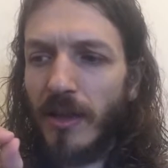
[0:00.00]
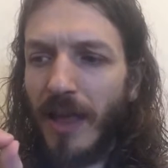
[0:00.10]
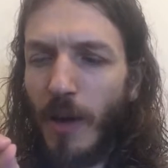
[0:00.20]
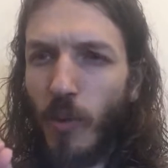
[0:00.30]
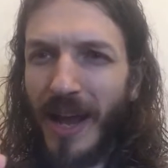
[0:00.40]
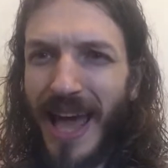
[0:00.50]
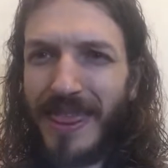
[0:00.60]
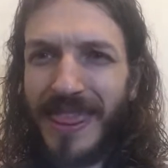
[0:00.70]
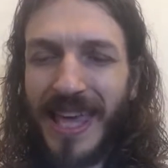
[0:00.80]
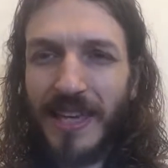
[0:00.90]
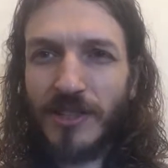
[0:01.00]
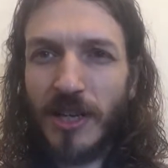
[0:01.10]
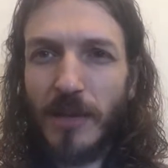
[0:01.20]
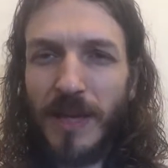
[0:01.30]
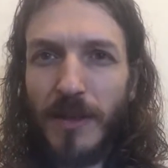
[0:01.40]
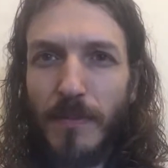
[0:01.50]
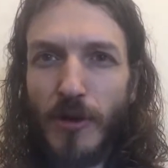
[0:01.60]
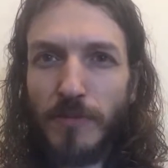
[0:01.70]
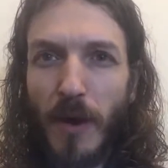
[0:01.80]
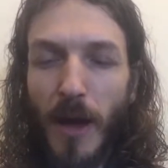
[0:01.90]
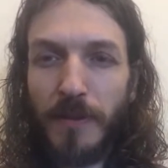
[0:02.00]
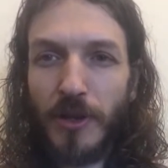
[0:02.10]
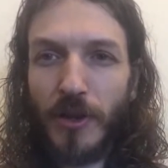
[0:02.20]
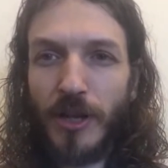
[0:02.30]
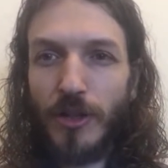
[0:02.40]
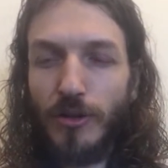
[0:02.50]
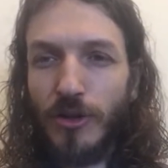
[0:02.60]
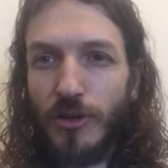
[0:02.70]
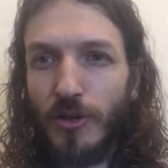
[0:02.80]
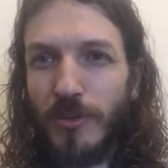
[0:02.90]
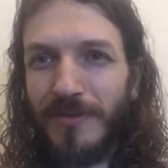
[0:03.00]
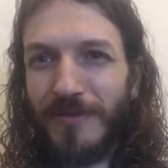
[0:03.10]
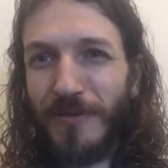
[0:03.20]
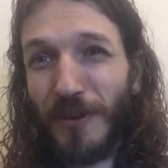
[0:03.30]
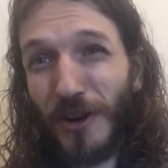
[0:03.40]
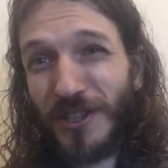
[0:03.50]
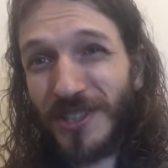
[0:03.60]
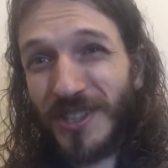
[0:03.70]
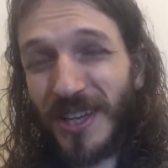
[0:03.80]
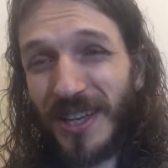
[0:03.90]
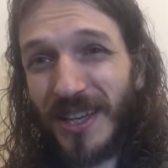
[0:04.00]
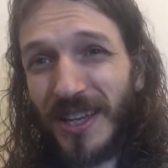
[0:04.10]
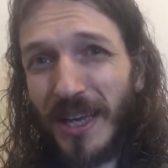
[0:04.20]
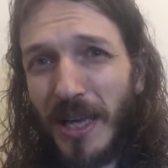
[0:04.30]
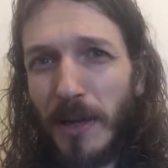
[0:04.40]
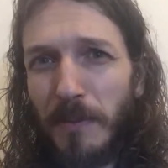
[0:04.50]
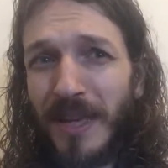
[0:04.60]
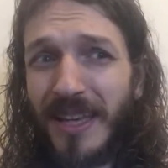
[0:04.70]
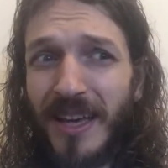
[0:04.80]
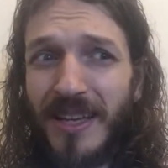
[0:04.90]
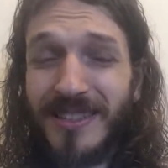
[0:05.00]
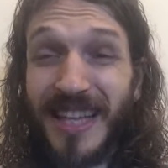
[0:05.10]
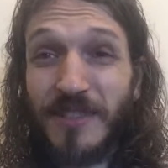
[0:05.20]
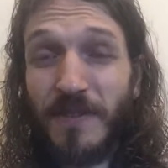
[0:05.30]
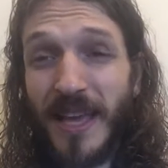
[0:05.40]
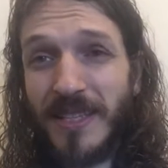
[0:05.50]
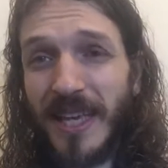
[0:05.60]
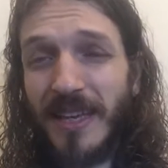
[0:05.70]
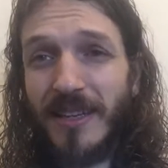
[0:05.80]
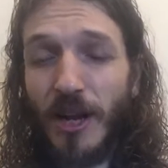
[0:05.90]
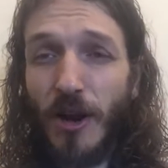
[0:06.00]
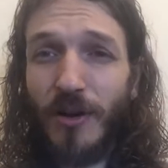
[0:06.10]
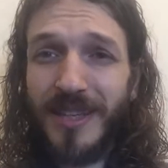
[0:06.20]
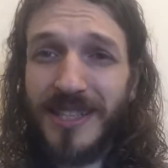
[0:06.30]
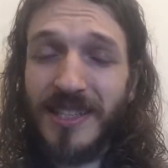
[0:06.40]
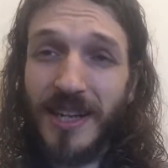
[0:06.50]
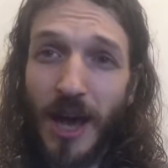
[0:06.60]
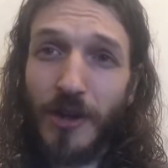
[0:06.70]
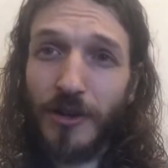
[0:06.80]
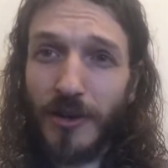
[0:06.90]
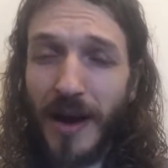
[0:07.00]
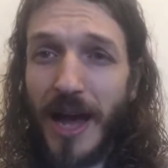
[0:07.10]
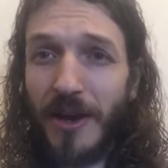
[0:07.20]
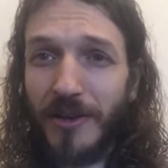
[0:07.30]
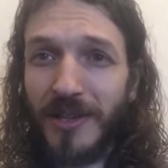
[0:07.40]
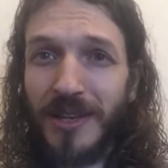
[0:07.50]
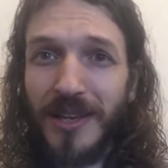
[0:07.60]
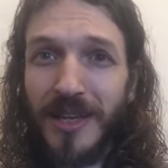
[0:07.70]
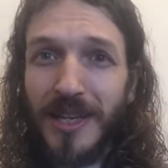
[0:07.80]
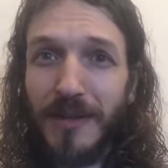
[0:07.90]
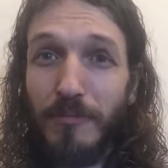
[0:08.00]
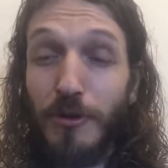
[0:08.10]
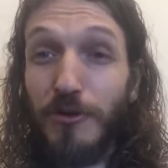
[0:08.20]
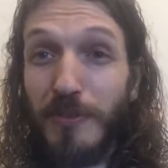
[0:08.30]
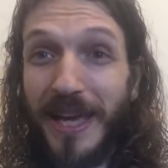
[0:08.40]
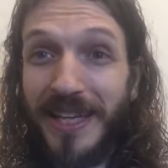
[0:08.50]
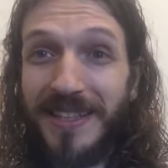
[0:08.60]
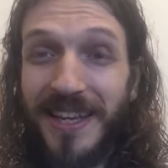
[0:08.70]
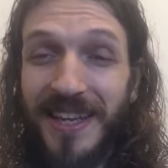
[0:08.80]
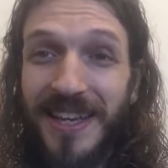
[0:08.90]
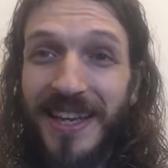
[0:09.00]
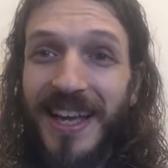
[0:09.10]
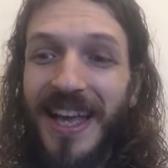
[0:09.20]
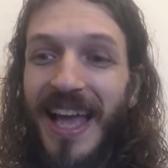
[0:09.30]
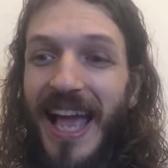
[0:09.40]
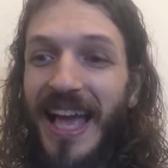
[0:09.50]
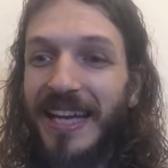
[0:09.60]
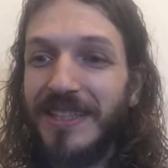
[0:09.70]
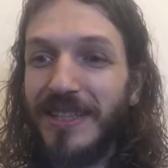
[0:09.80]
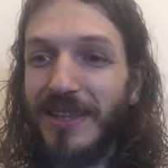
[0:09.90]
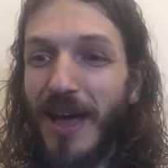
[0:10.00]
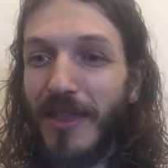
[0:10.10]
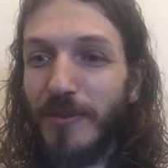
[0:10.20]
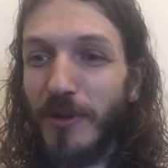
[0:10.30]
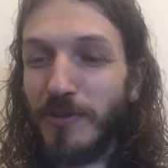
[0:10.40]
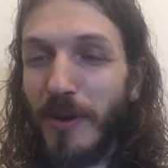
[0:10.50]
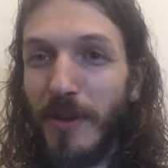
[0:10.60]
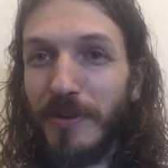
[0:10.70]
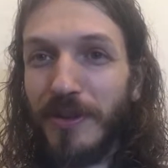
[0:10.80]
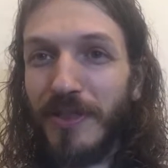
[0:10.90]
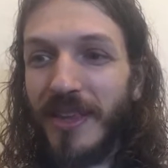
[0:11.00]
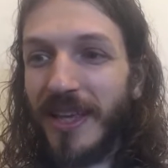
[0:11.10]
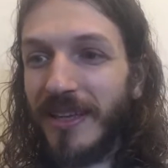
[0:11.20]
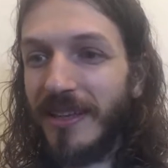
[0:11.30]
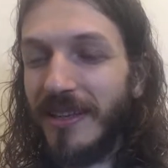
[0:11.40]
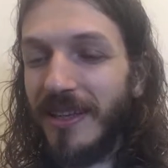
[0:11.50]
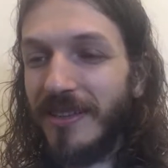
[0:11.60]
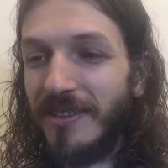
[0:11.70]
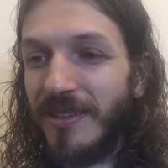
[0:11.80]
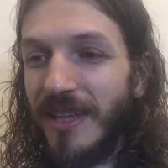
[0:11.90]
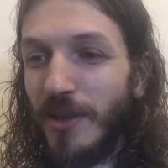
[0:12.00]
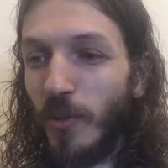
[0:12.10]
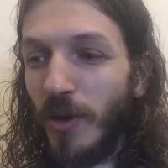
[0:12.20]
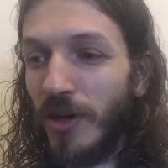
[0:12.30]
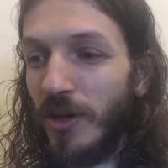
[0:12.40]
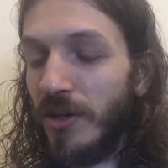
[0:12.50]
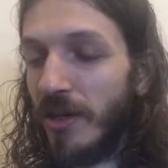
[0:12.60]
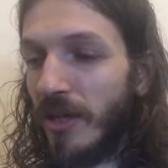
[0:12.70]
what I think is going to be the most popular on YouTube first, because let's face it, this is an underground movement and it's not the most popular thing in the world.